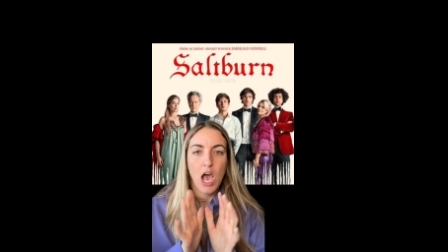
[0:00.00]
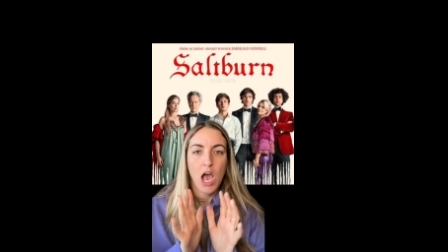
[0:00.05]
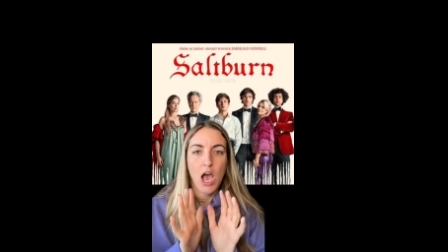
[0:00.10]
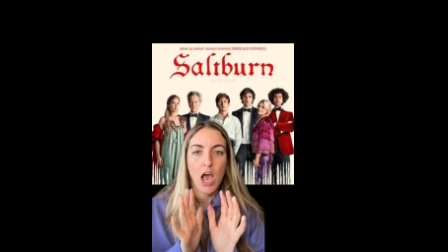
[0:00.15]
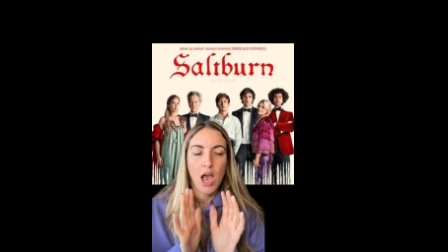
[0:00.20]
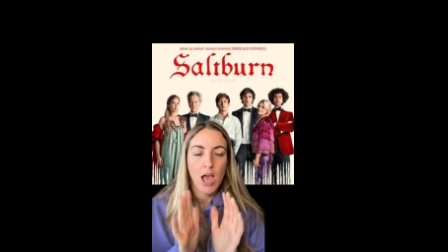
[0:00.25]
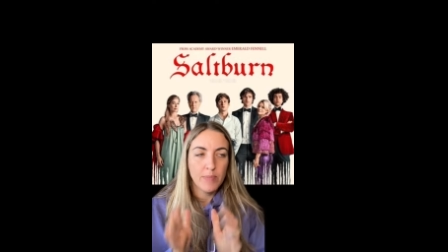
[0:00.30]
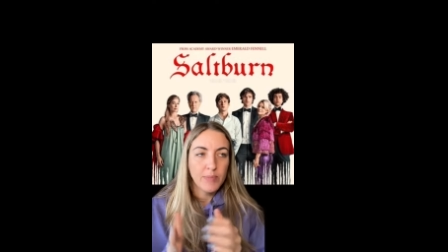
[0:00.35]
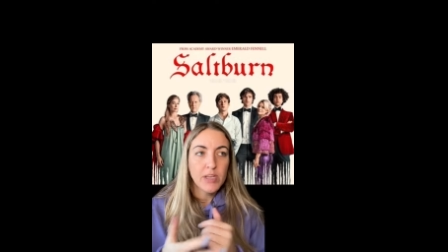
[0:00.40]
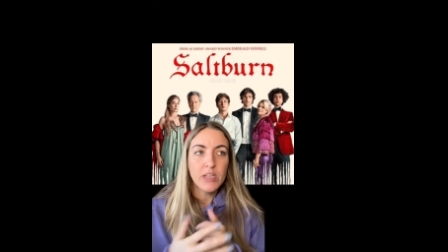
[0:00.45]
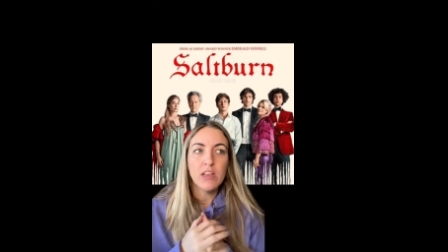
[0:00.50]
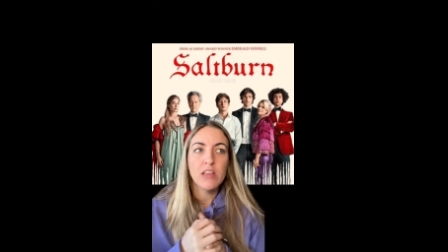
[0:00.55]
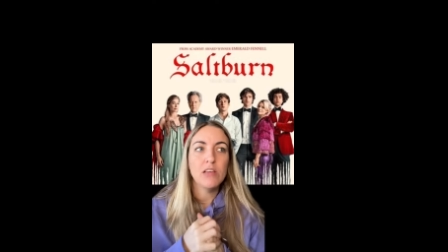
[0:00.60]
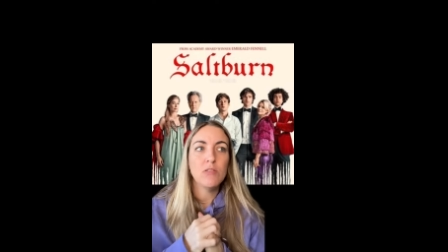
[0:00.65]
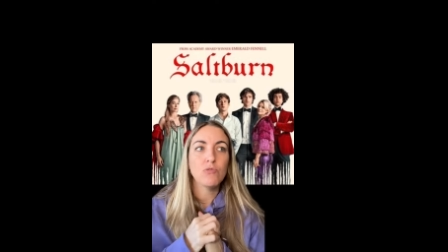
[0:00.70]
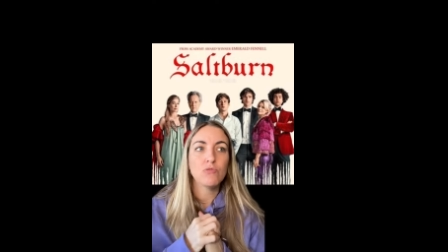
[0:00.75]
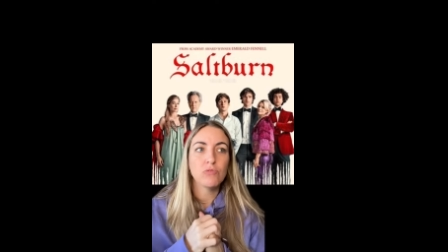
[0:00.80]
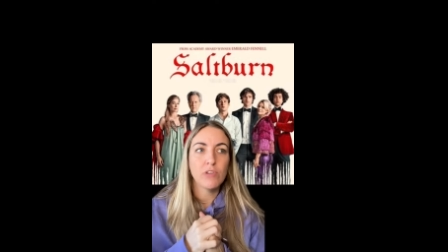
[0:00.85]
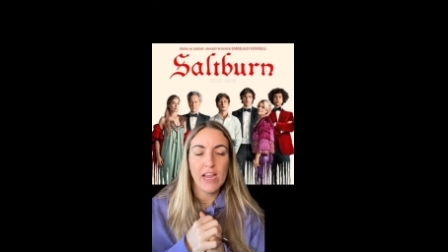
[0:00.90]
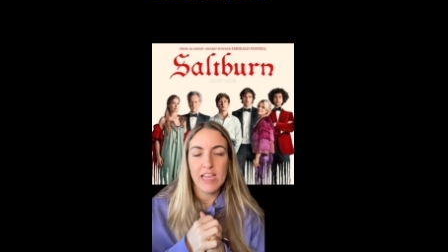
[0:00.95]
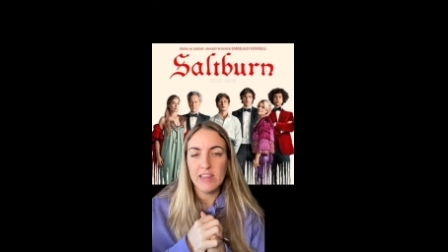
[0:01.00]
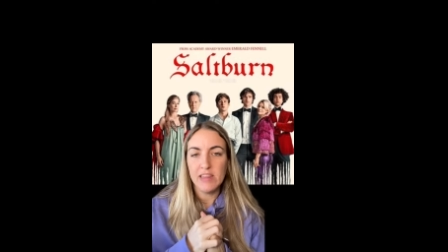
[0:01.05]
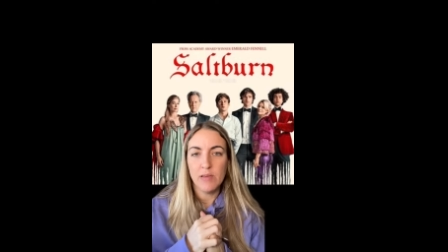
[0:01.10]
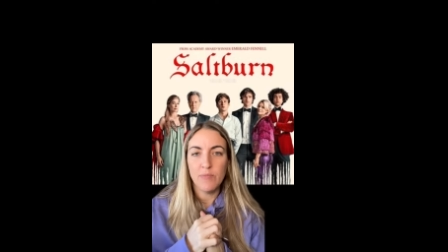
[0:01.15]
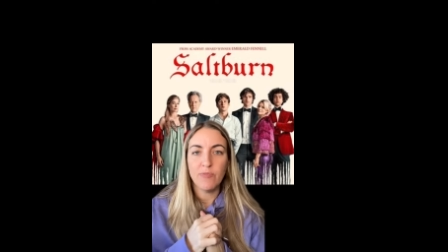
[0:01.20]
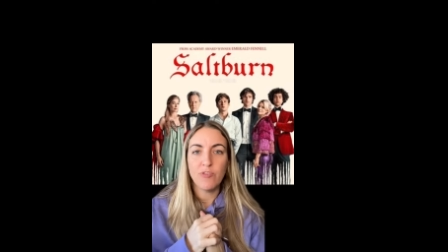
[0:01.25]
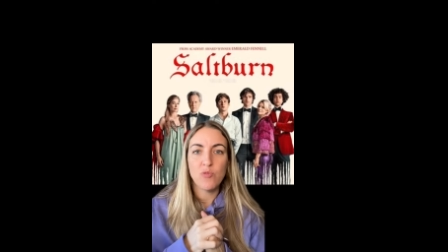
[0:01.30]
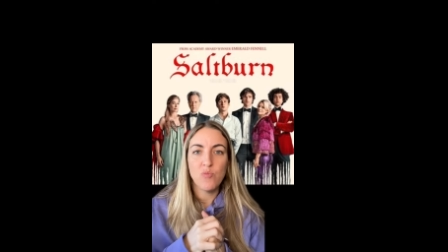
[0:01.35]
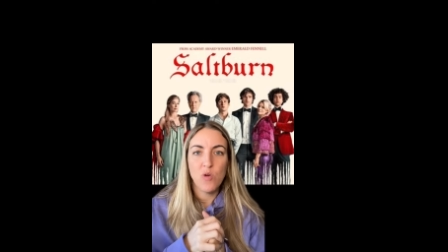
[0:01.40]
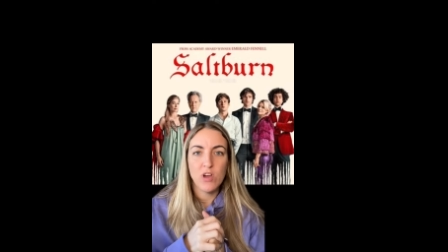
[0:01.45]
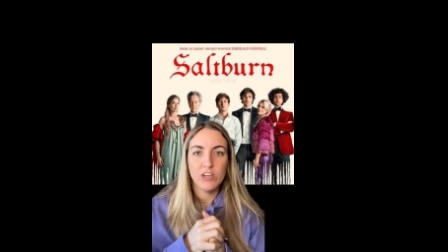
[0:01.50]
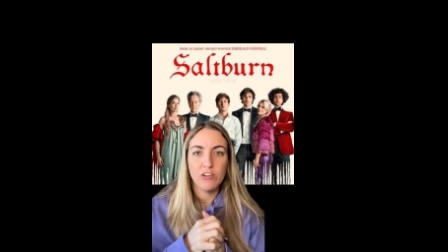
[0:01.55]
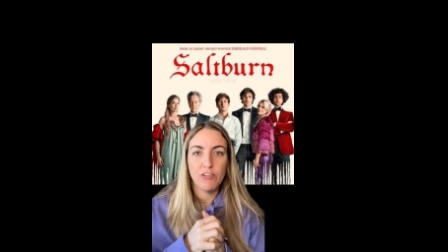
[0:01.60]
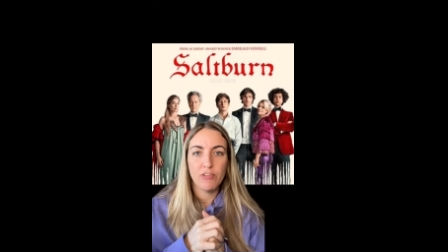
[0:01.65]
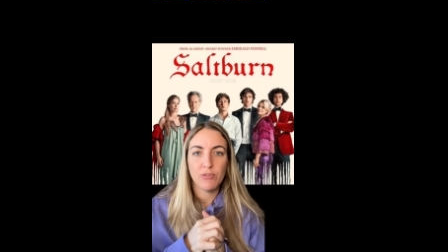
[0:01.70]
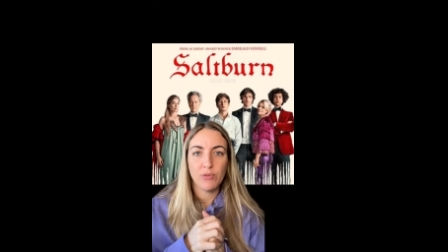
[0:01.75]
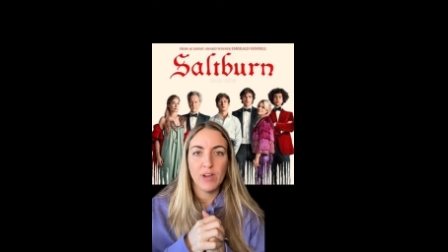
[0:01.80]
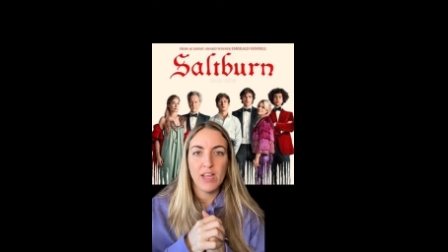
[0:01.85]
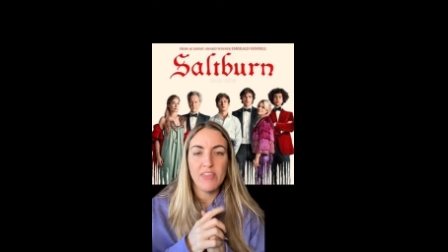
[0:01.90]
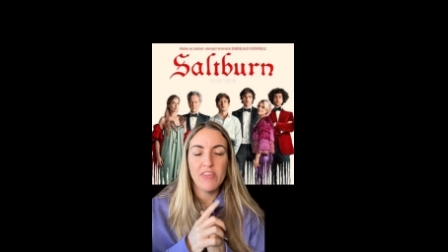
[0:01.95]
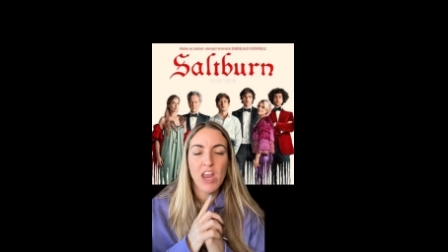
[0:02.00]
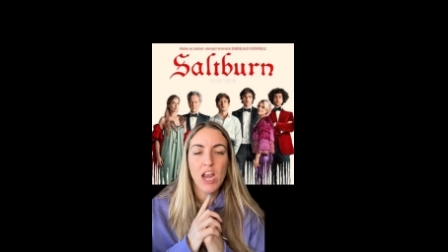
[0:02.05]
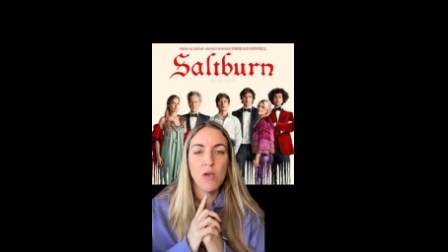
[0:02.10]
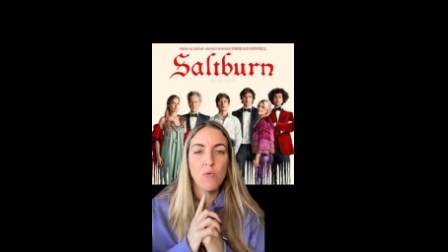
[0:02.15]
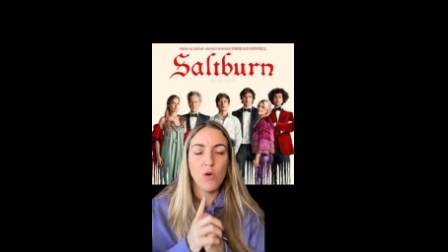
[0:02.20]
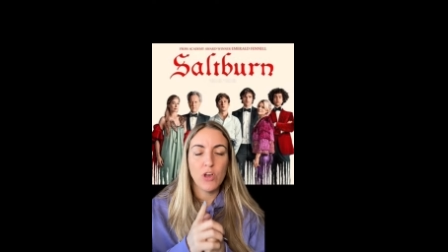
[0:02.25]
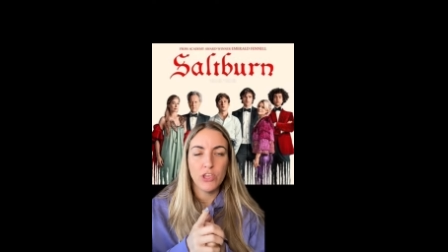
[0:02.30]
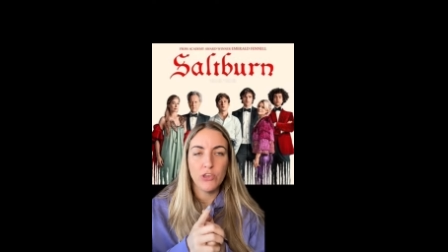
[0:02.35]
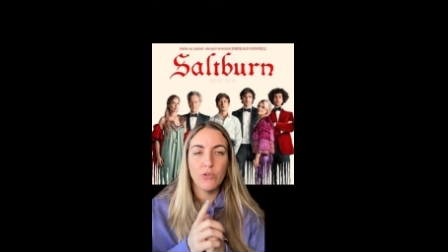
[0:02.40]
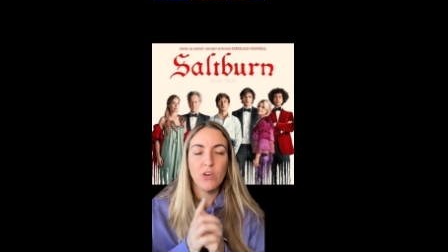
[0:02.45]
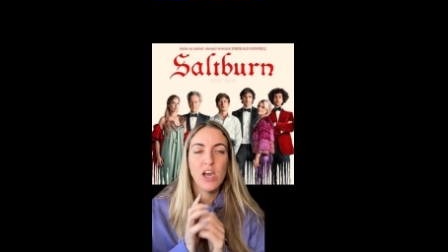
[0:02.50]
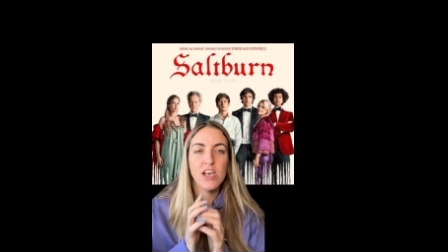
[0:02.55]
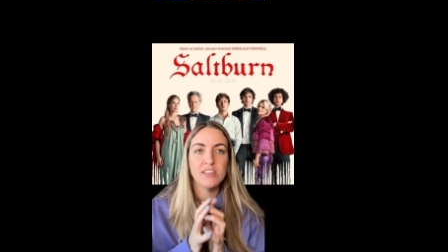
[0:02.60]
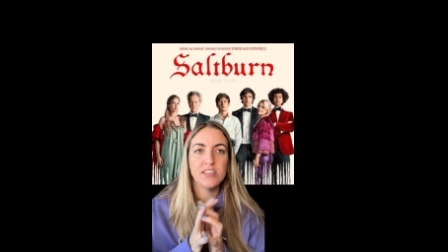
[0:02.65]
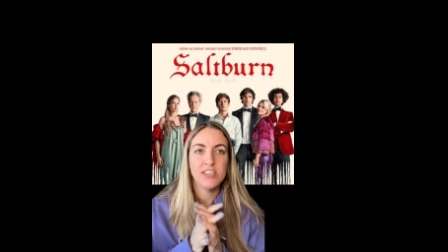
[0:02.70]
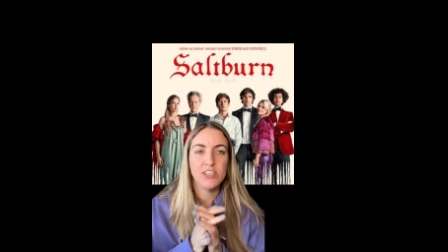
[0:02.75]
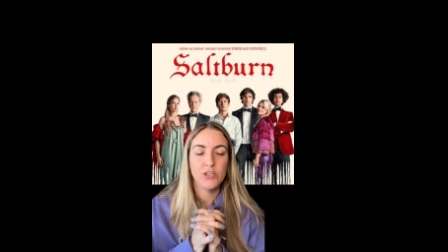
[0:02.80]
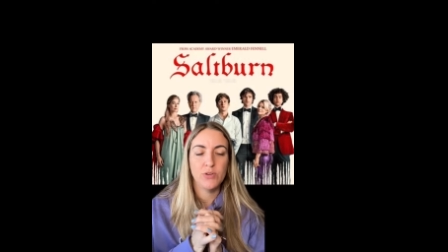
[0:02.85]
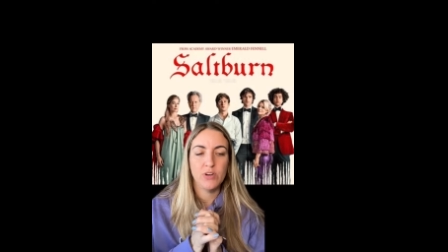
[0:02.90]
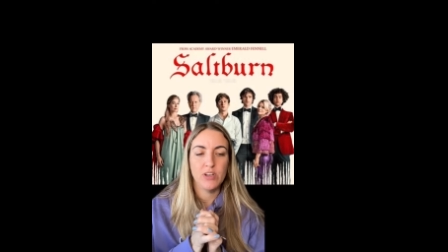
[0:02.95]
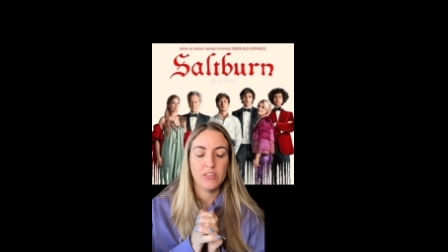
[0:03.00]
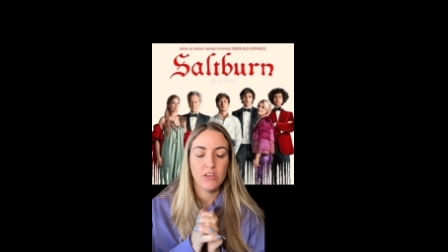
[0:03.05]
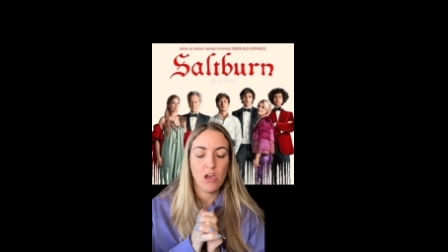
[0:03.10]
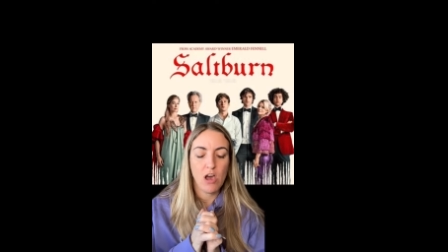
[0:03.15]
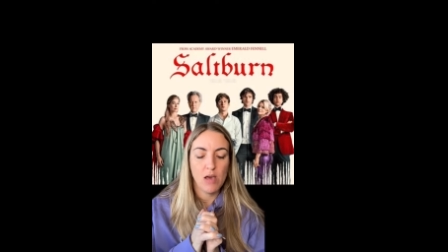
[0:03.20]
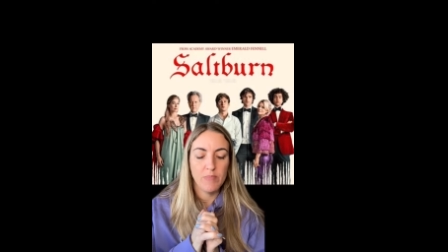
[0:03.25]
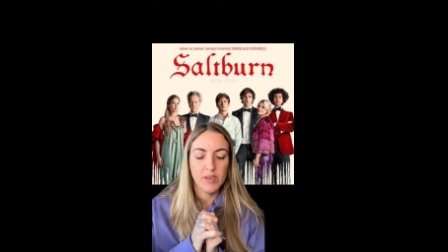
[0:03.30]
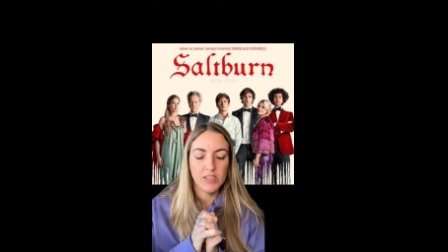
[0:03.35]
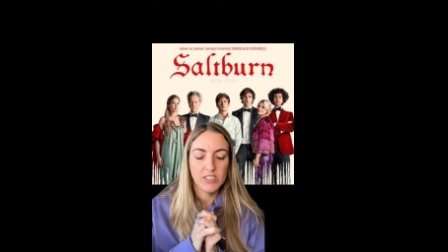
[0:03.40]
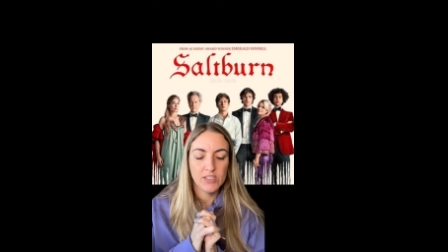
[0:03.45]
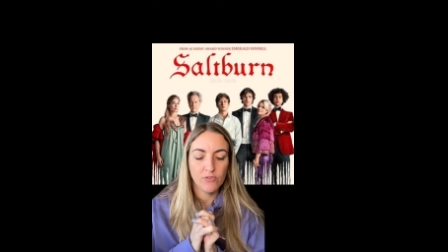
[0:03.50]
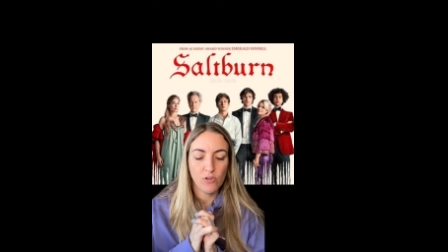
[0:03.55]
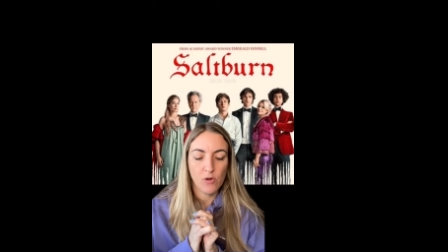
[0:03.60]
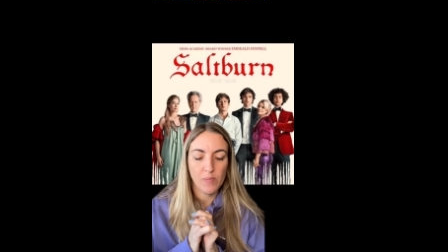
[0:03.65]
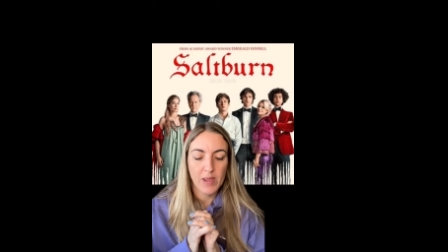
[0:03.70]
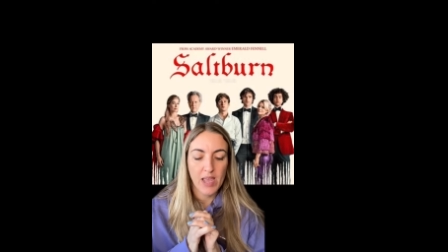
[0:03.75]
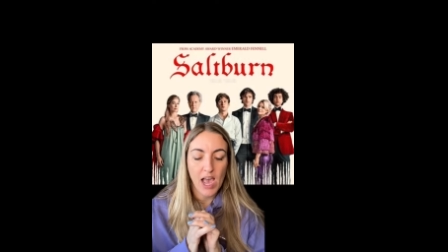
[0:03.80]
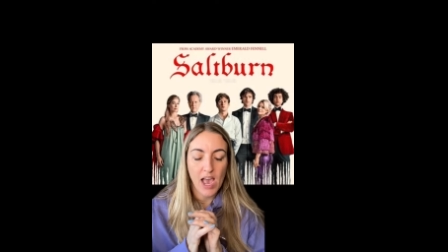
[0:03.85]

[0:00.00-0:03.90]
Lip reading: I'm going to rate them from 1 to 3, and then I want you guys to do it in the comments for me.